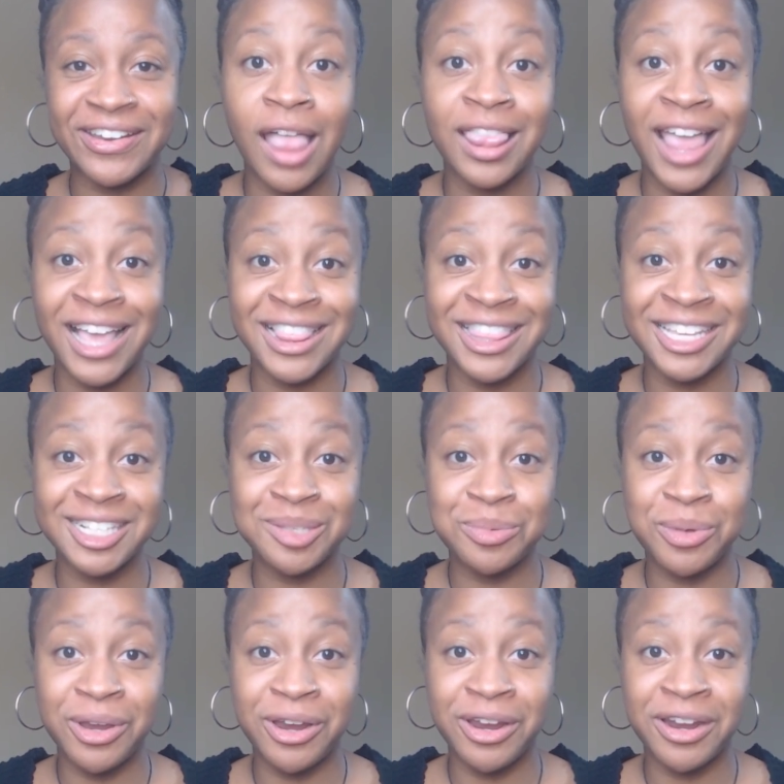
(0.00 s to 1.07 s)
Like this
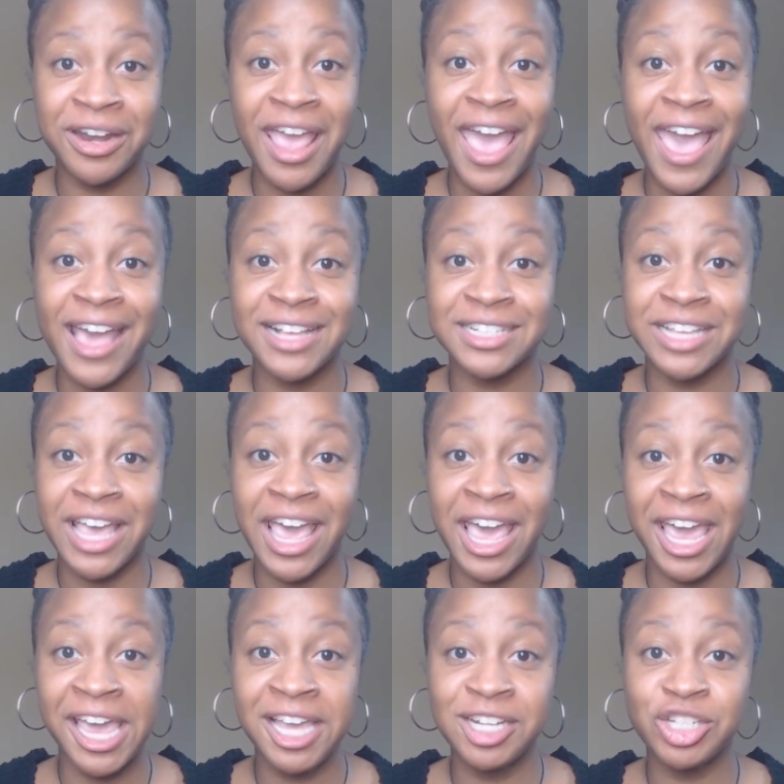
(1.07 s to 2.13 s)
word has an
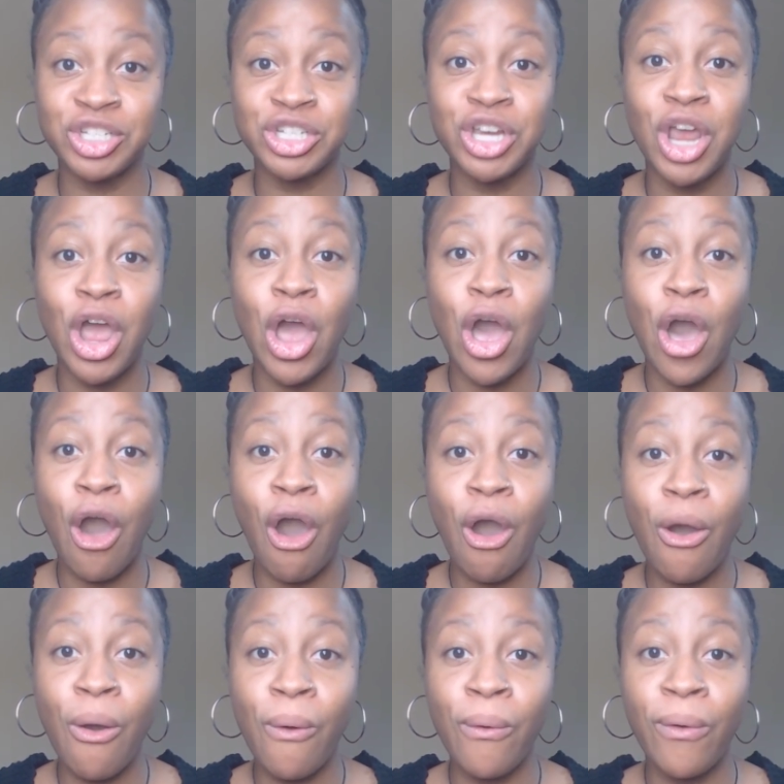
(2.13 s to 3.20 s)
H,
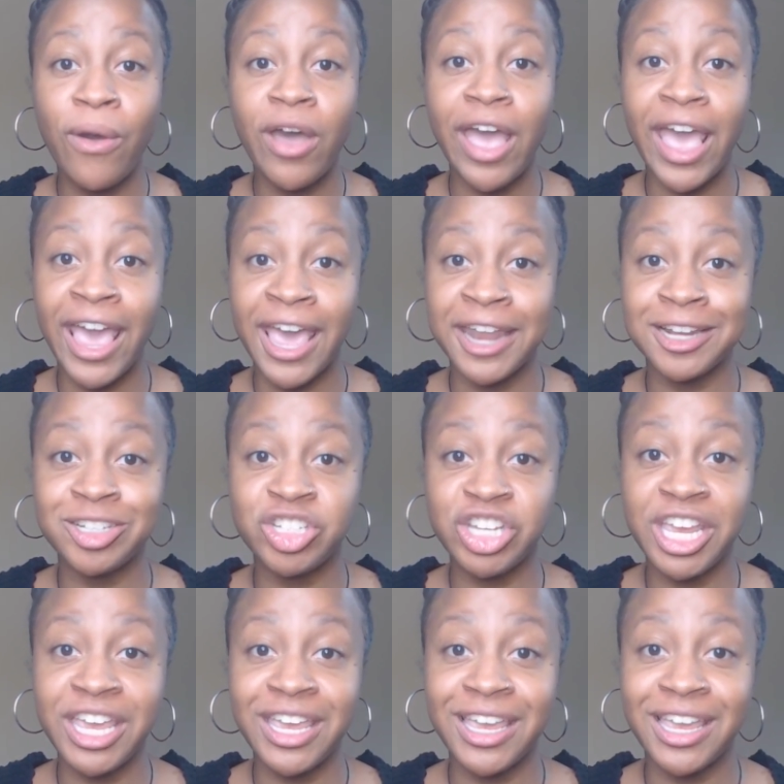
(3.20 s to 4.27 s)
O, and a
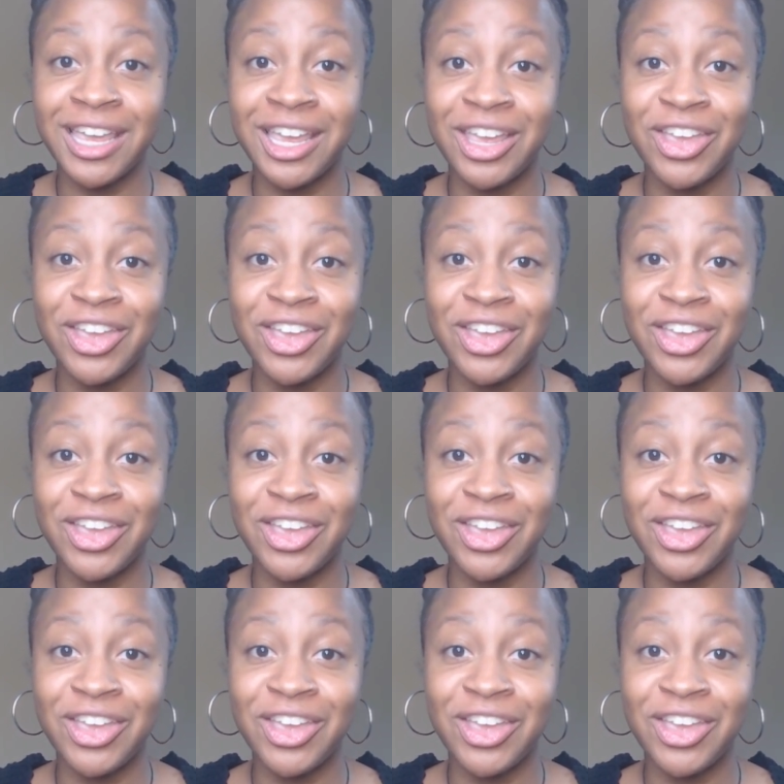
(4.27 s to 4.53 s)
G.